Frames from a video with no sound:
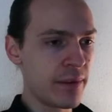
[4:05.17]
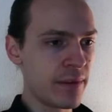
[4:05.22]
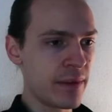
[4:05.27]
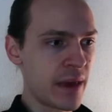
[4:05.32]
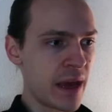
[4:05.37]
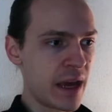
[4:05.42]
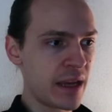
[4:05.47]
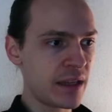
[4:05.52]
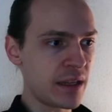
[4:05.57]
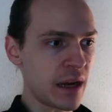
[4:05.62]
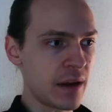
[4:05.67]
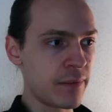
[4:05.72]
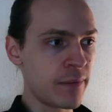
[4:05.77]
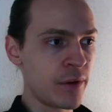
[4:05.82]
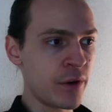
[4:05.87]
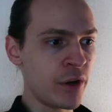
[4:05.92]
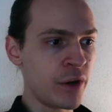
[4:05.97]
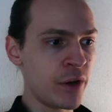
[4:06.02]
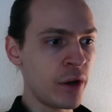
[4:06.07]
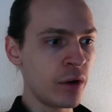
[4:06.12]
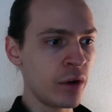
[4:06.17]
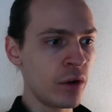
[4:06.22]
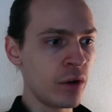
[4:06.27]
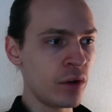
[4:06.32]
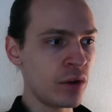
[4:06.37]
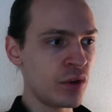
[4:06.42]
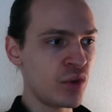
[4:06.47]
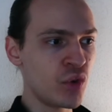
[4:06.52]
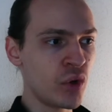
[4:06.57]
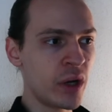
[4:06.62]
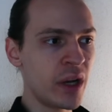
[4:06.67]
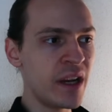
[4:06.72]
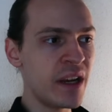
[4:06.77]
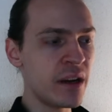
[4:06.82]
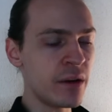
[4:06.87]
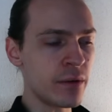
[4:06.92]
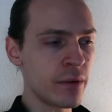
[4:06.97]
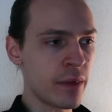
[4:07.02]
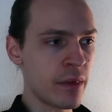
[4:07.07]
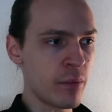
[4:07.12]
that, after you're going to
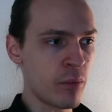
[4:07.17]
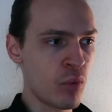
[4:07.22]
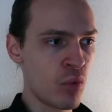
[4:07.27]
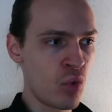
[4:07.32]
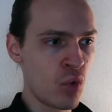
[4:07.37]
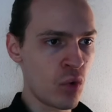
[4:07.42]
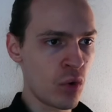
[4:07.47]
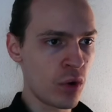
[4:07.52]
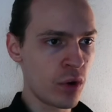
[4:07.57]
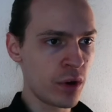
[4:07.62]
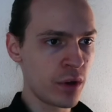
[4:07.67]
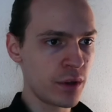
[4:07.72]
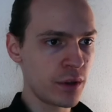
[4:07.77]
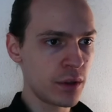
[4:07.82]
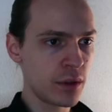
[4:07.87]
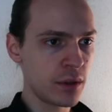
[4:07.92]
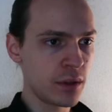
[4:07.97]
clear the board,